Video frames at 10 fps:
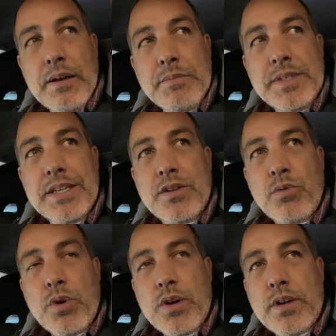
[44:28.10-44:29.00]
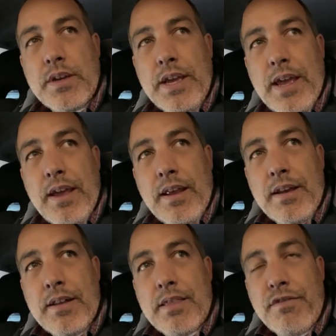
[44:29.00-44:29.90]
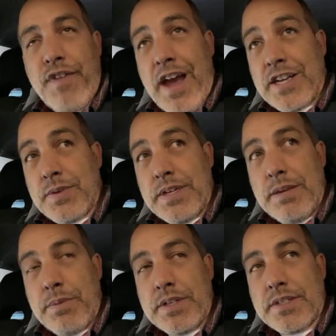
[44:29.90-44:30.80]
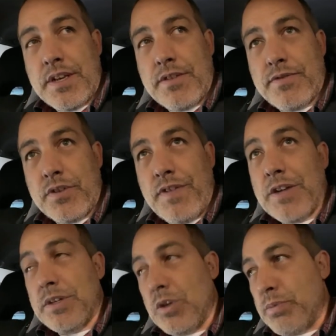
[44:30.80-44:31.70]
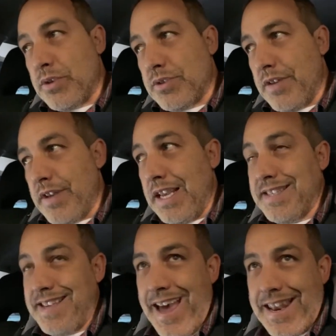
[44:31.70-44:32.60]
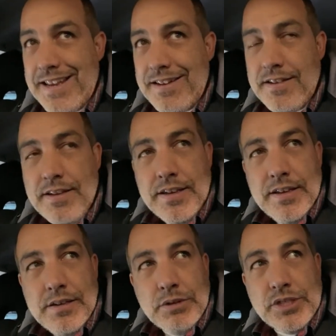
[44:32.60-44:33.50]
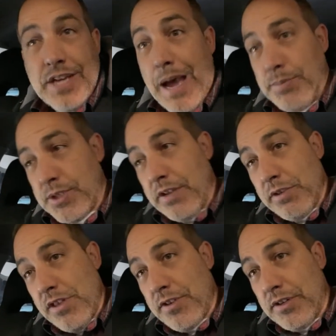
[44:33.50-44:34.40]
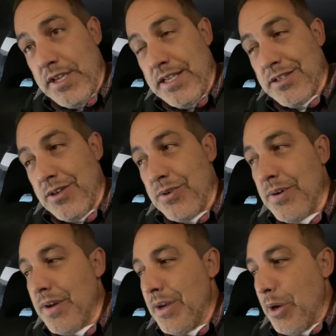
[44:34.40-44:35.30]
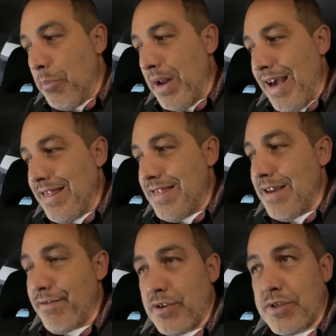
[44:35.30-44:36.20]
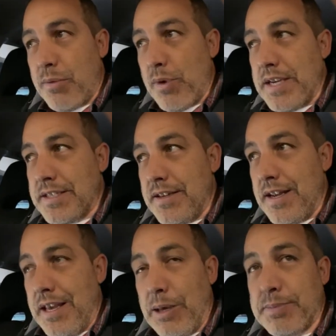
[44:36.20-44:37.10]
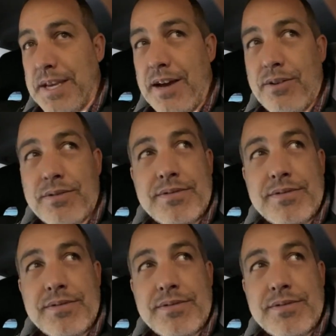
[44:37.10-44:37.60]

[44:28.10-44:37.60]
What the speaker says: to get to work. And the factory tip-in stuff, the factory low pulse stuff, I think is adding, which is the opposite of what the 13s do. But I think for some reason it helps out